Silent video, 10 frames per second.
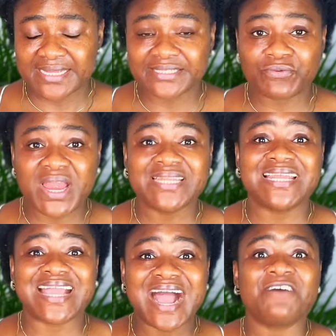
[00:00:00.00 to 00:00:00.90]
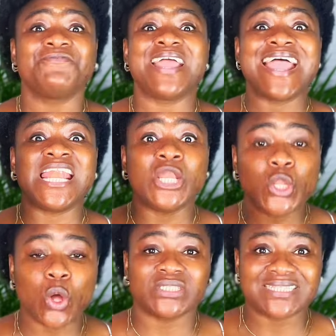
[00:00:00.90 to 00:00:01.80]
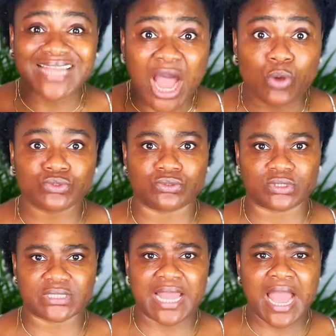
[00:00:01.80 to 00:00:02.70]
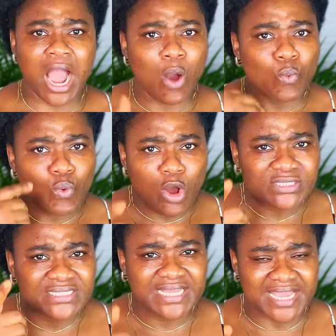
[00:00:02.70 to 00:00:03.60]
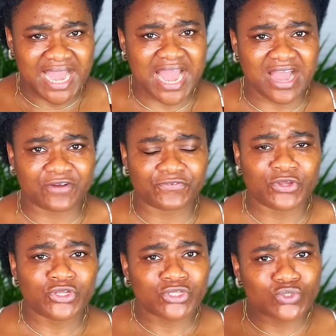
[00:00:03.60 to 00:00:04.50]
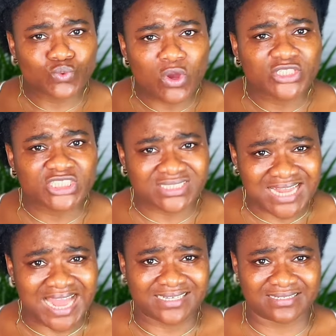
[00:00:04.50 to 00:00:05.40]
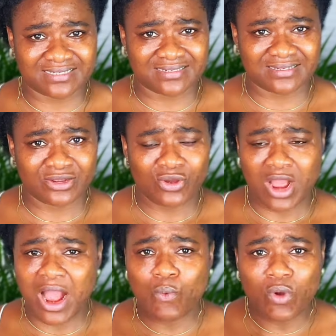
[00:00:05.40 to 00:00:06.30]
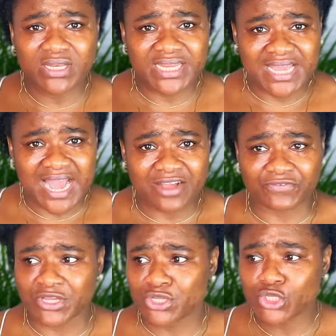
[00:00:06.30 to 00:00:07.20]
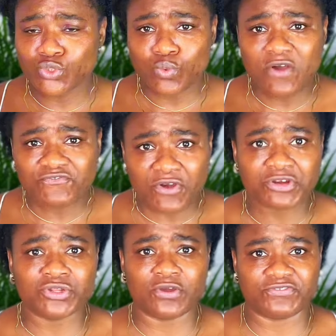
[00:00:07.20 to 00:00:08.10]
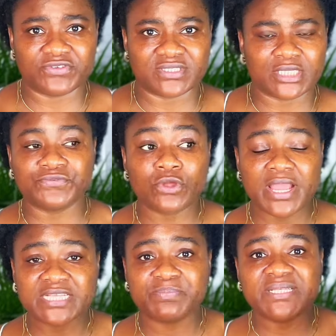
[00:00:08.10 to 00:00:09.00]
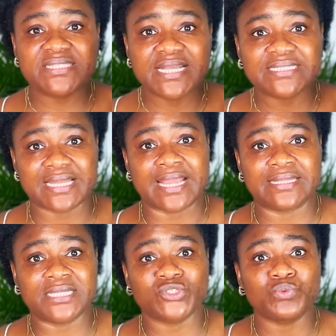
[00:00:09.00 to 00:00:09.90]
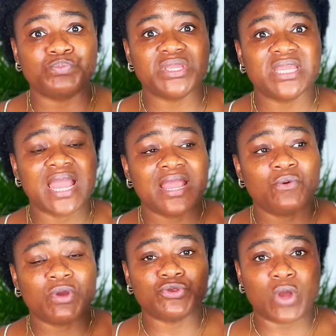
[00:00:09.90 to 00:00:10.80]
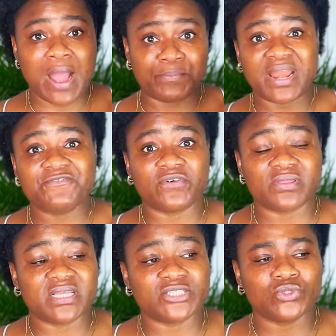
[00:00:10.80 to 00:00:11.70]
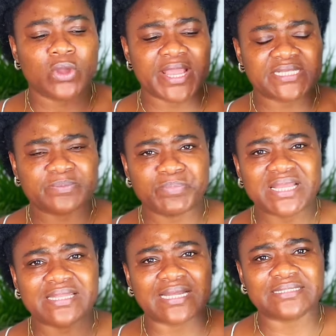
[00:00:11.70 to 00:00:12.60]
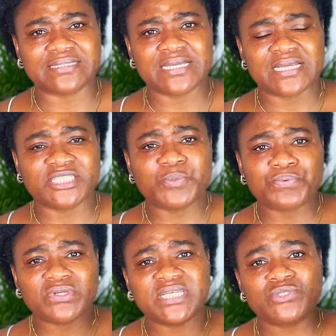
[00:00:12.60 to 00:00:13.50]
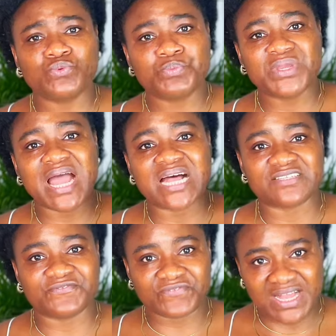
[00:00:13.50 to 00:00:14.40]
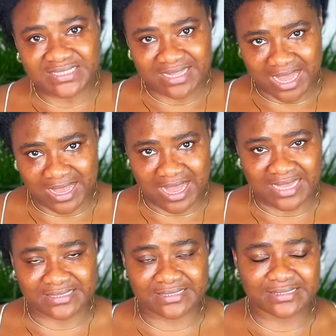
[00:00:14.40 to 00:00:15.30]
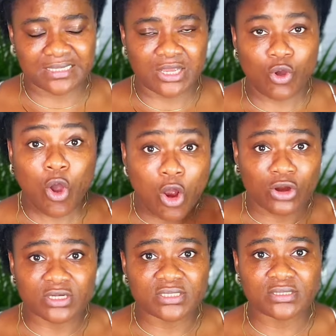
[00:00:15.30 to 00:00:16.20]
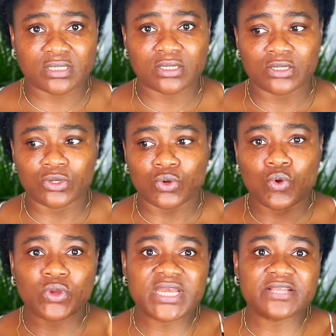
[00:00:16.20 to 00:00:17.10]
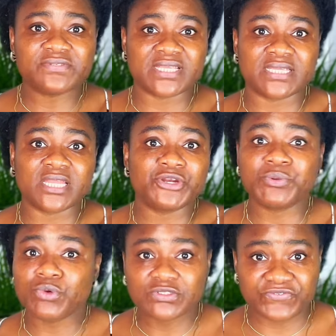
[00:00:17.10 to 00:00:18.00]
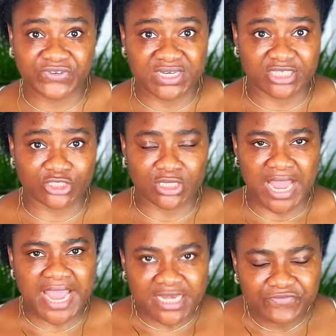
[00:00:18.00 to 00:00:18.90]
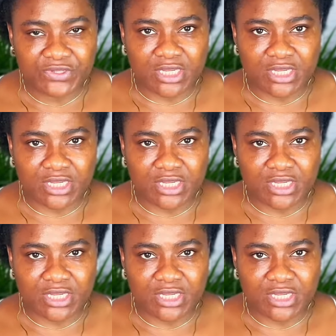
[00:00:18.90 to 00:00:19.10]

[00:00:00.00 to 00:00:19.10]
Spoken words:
where they have a lot, thousands, and what they have is one stad, and what they have is one foreign office. Don't expect states like that to be, when you apply for things, don't expect that the process will be as fast as ours who lives in a remote village. I live in a